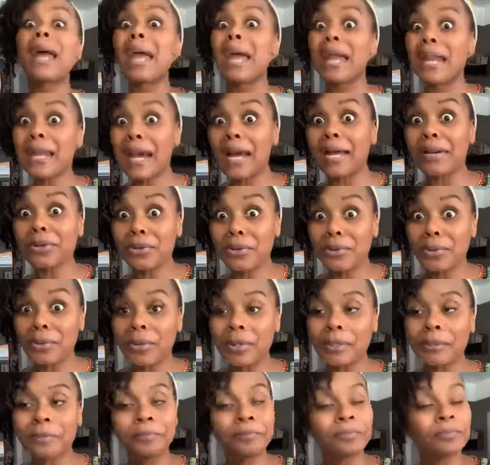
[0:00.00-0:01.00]
ain't I
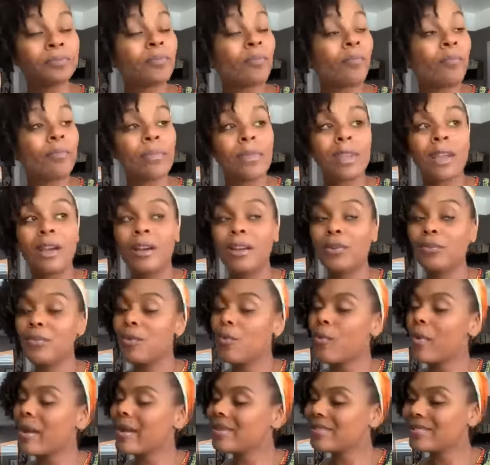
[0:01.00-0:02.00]
doing? And we
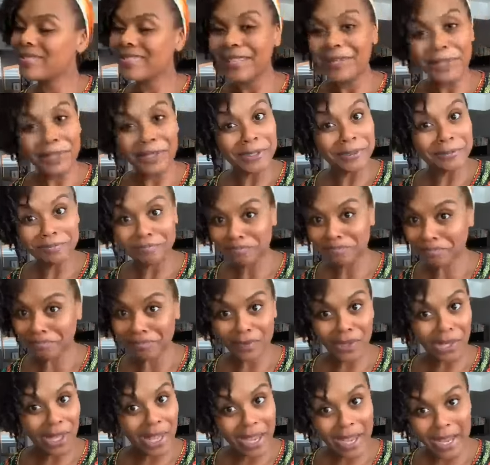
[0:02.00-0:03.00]
wakes up,
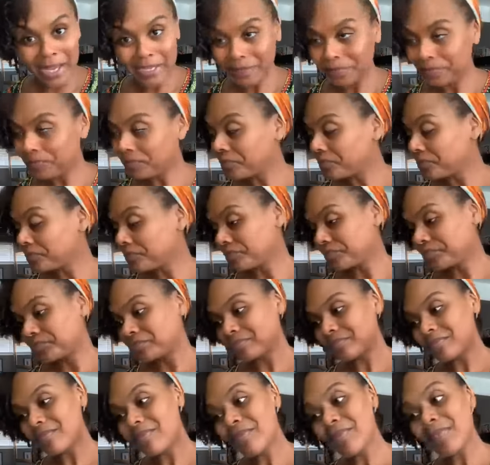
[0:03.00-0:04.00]
okay?
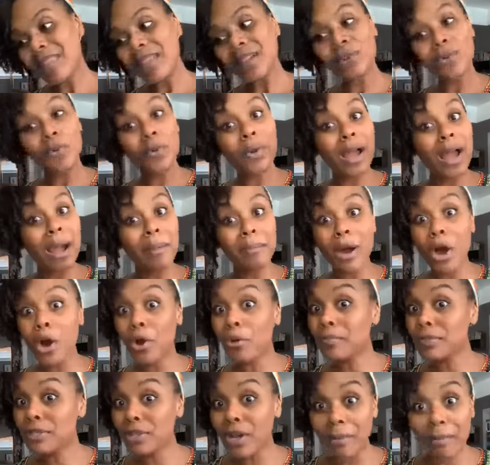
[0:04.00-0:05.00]
I'm a
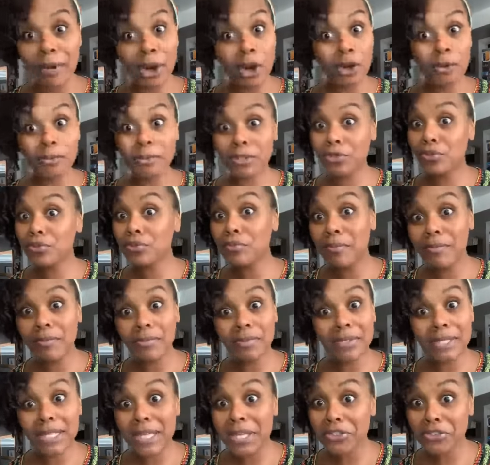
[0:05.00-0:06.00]
homeschool
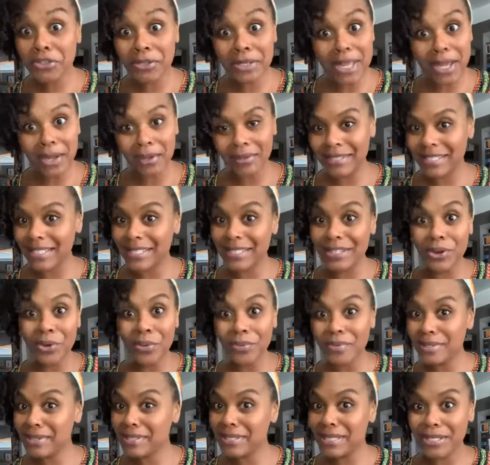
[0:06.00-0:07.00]
teacher now. Didn't
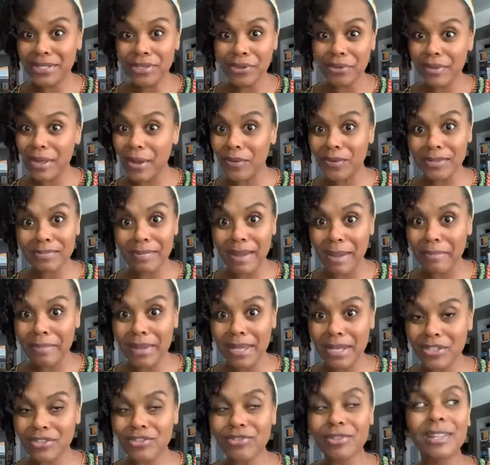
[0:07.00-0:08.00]
know that was my
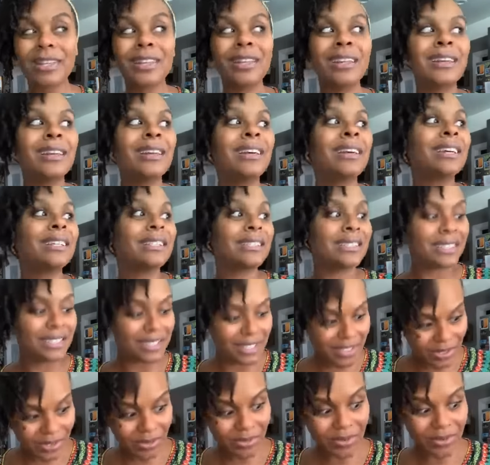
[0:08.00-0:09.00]
ministry.
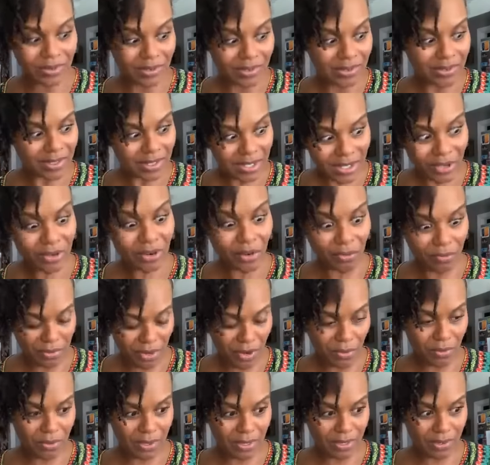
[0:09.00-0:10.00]
Still don't
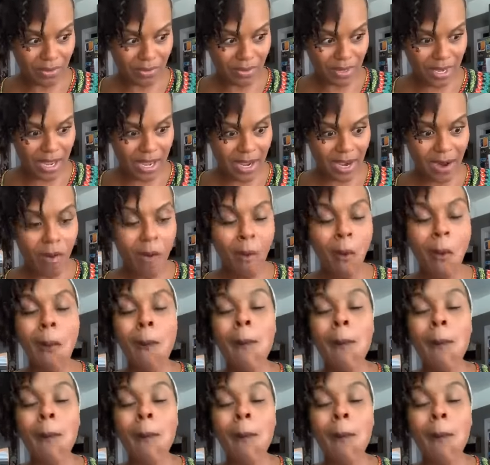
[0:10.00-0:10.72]
know it, okay?